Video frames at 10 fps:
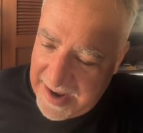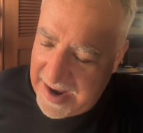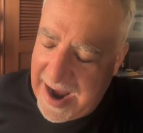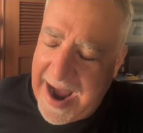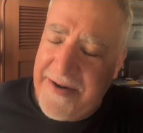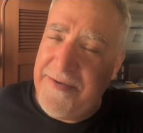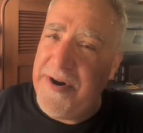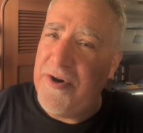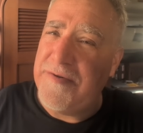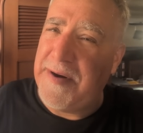I don't
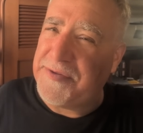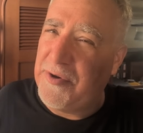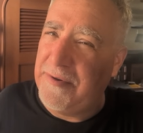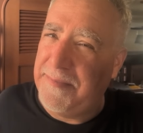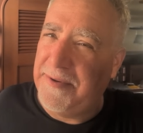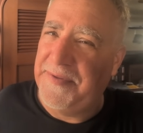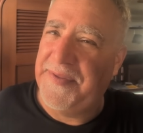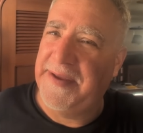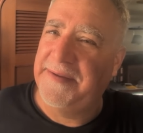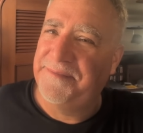know about the whole bolt
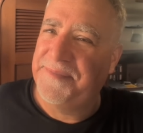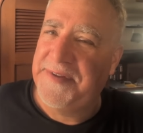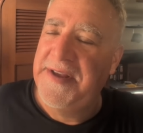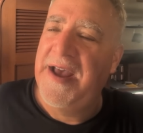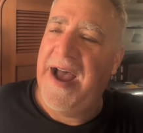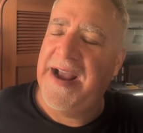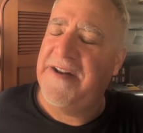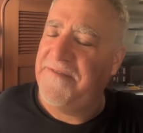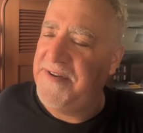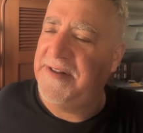thing. I got
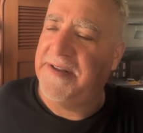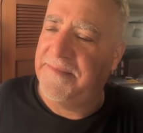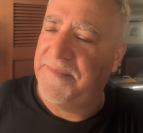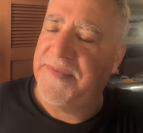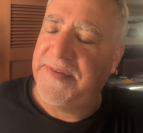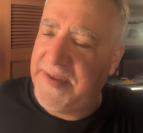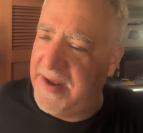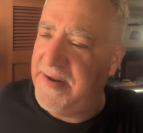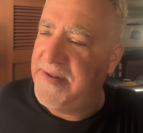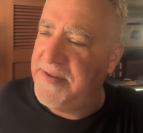a feeling
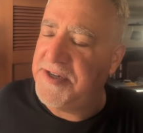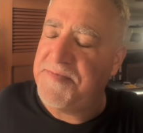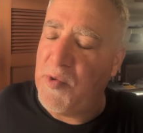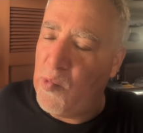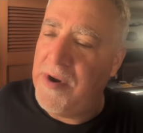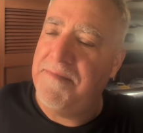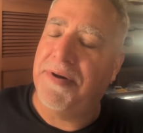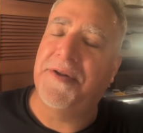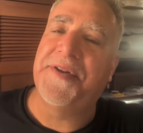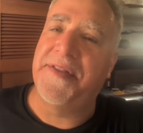that there's been one
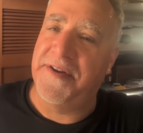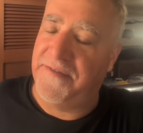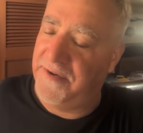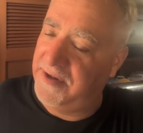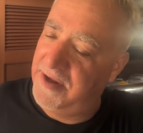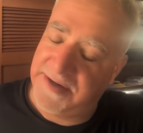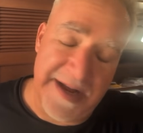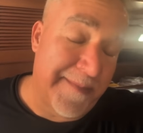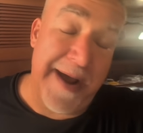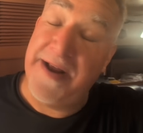bolt on there for a long
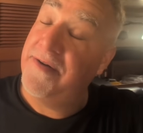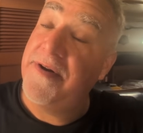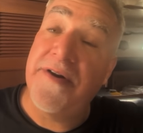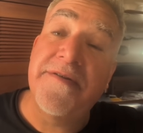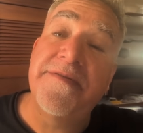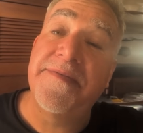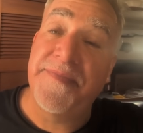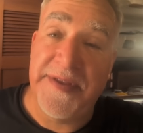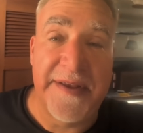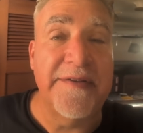time. I don't know.
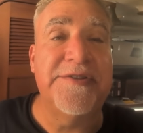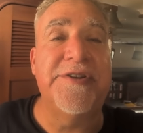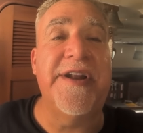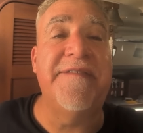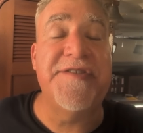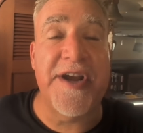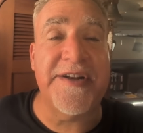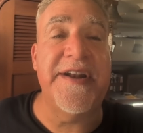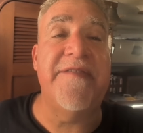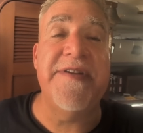Should I have
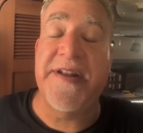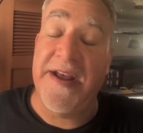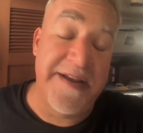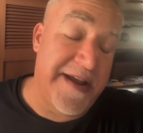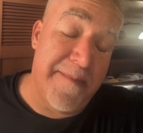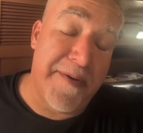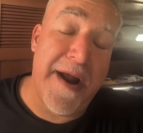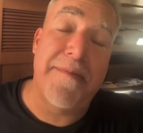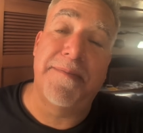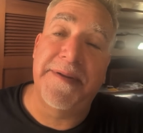checked it every day? Yeah,
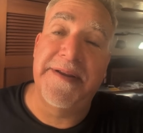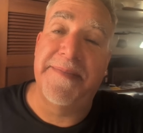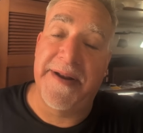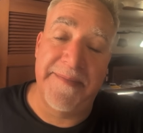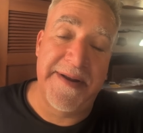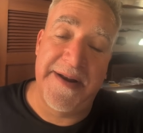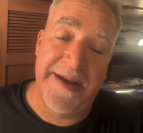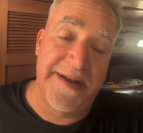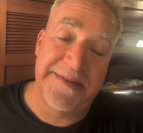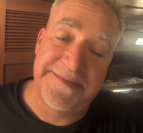probably. But I mean,
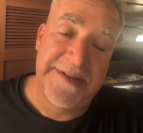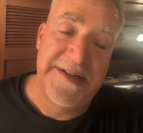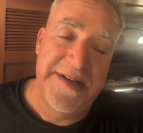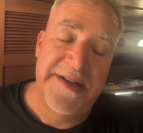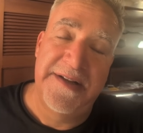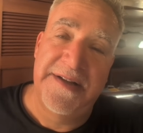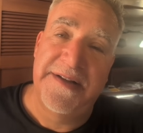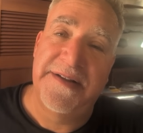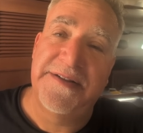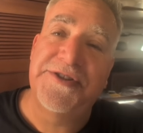
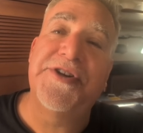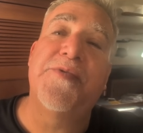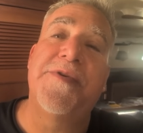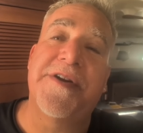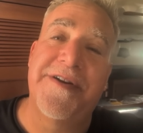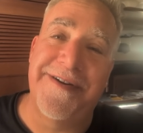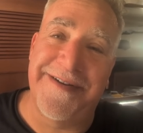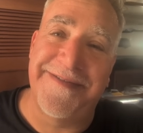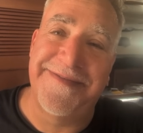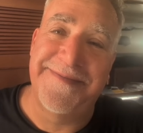shoulda, woulda, coulda
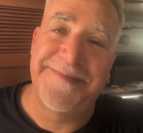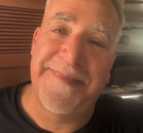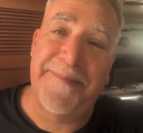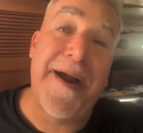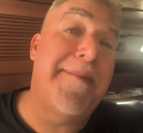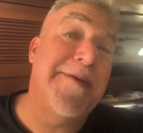have. I probably